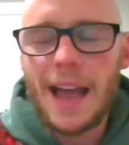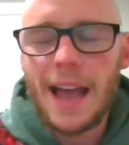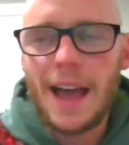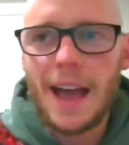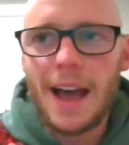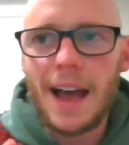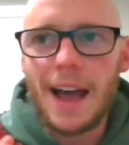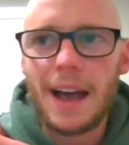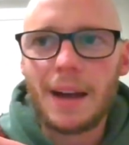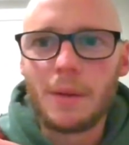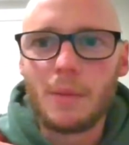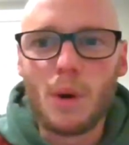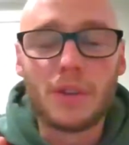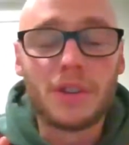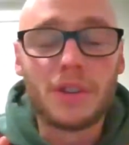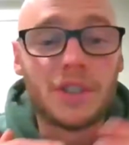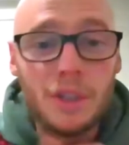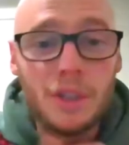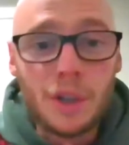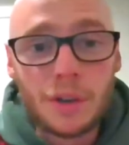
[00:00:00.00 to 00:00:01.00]
the
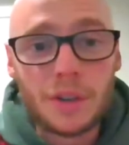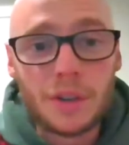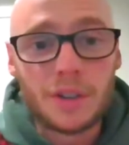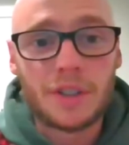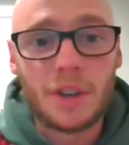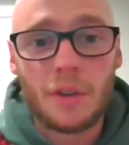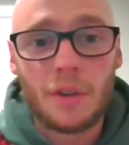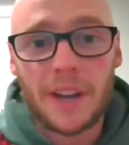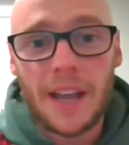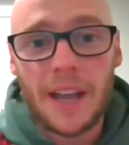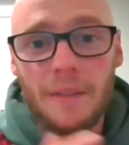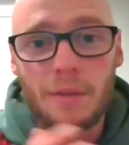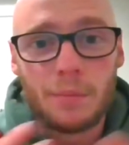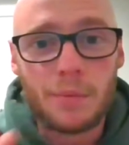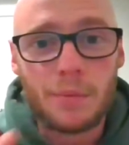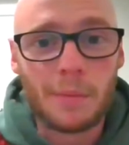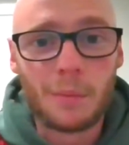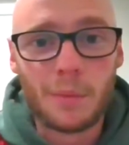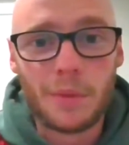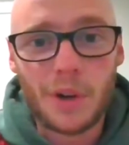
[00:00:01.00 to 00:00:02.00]
students don't really have a
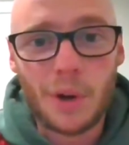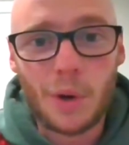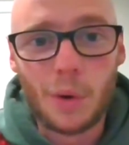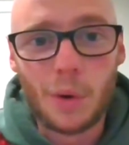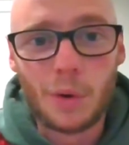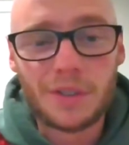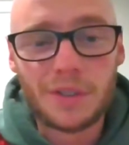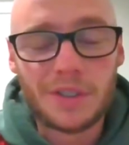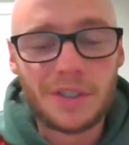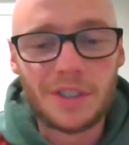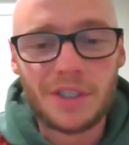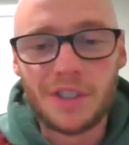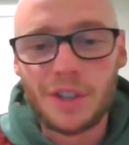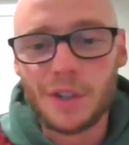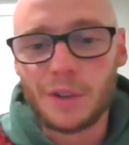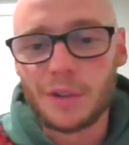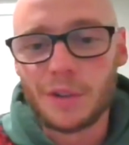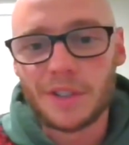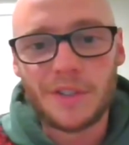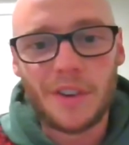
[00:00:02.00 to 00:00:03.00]
problem with the course. The
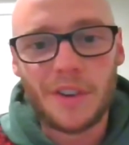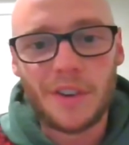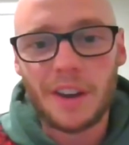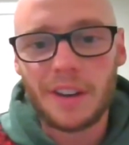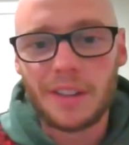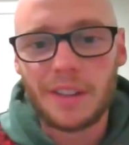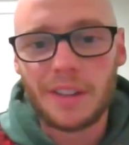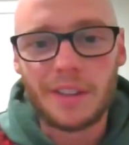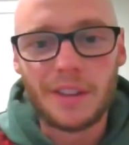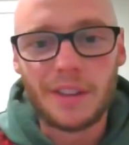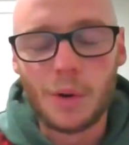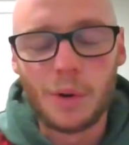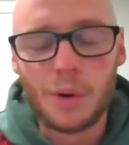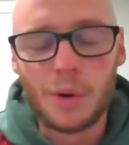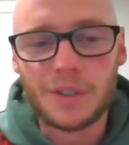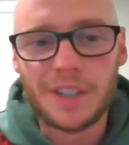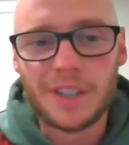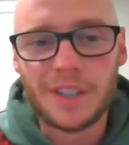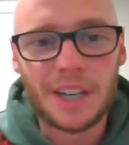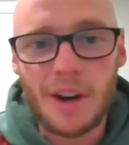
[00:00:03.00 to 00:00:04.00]
students find the
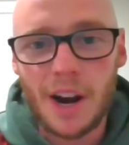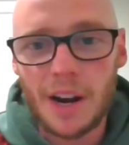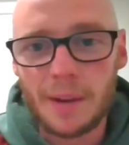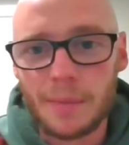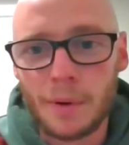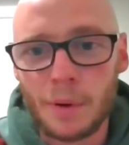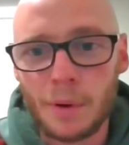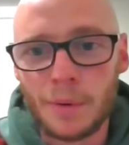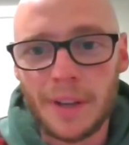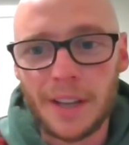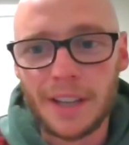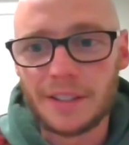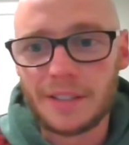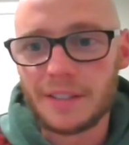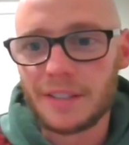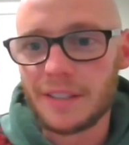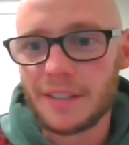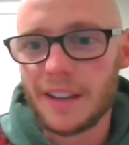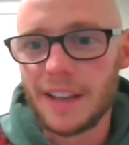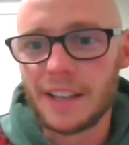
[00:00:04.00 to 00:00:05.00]
course incredible.
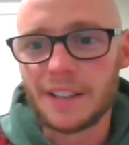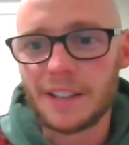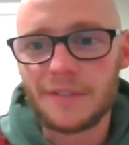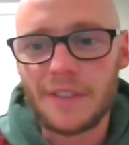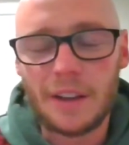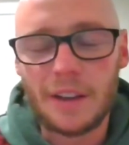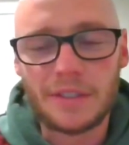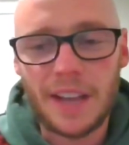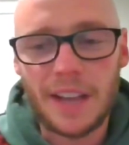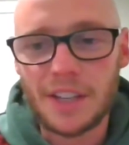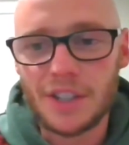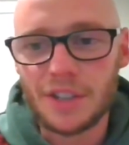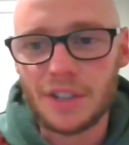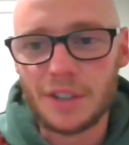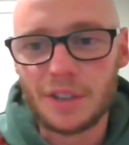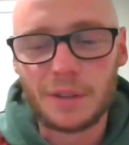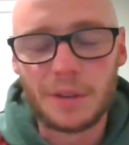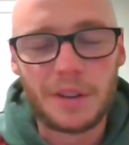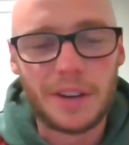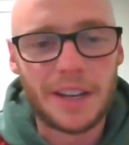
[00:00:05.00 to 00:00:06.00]
It's
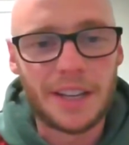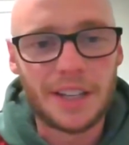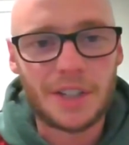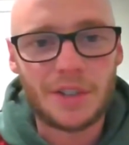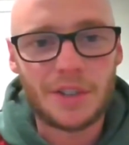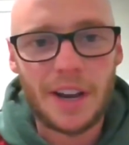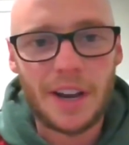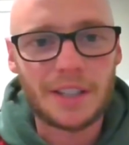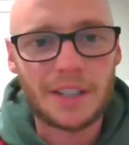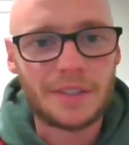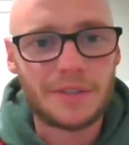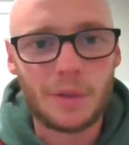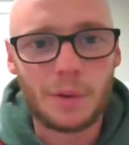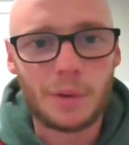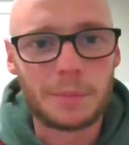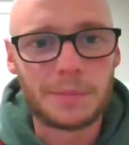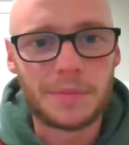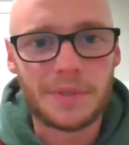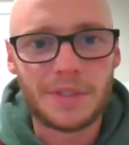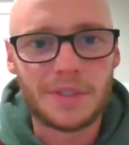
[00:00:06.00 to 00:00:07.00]
foundational. It
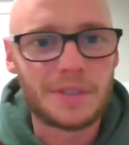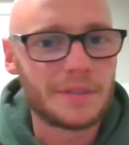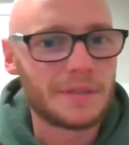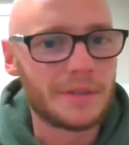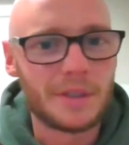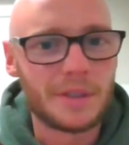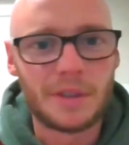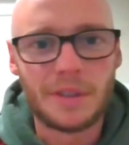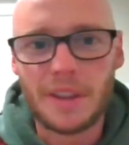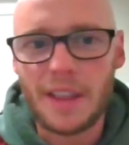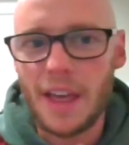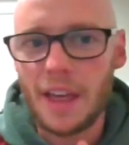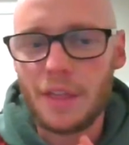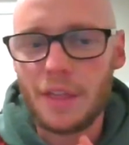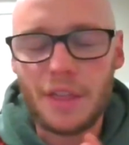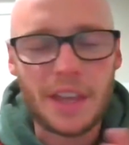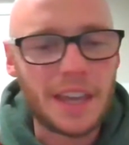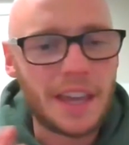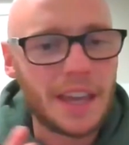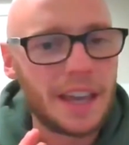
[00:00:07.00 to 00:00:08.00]
transforms their
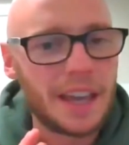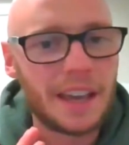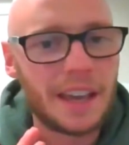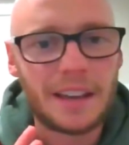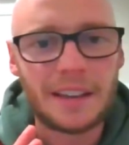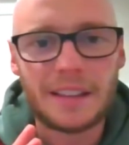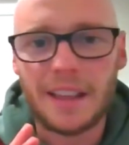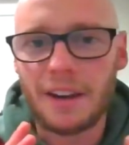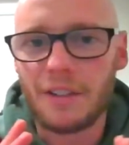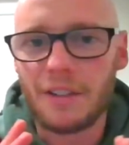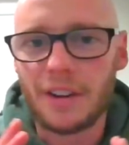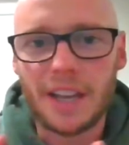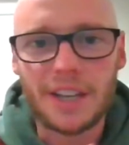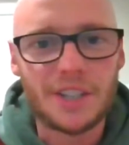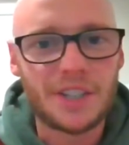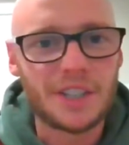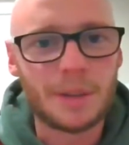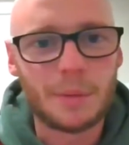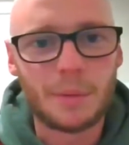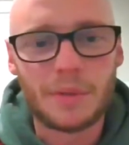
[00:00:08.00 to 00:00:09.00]
thinking, their
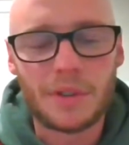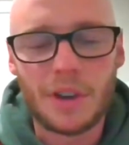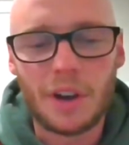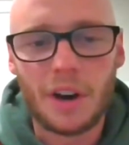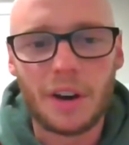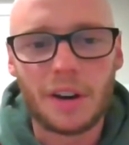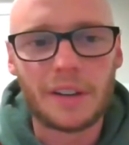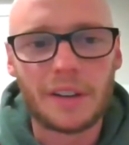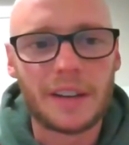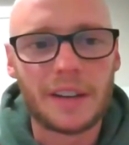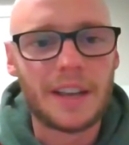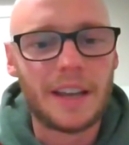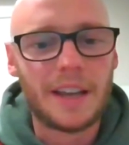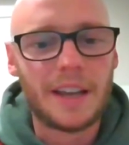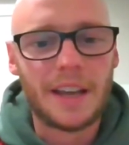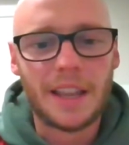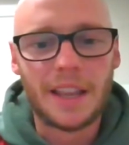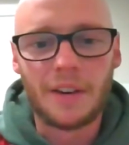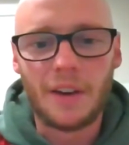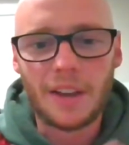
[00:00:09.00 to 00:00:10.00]
relationship with God,
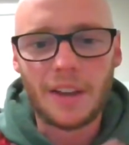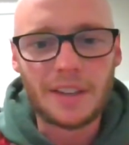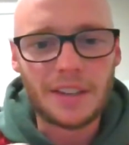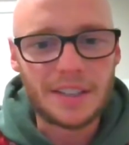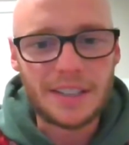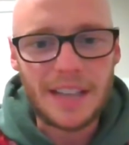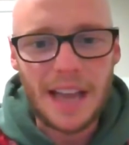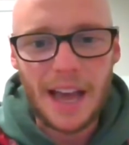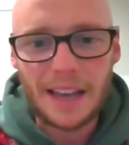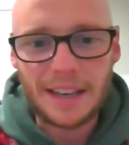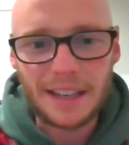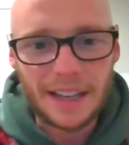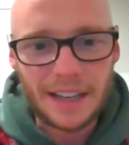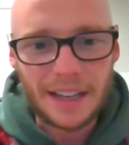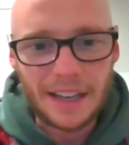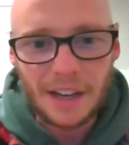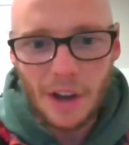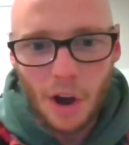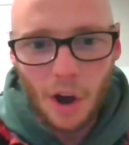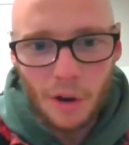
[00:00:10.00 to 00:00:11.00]
their
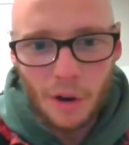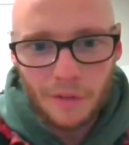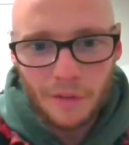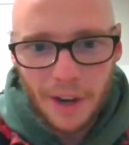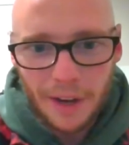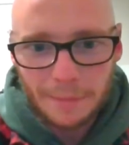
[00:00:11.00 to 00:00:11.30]
understanding of,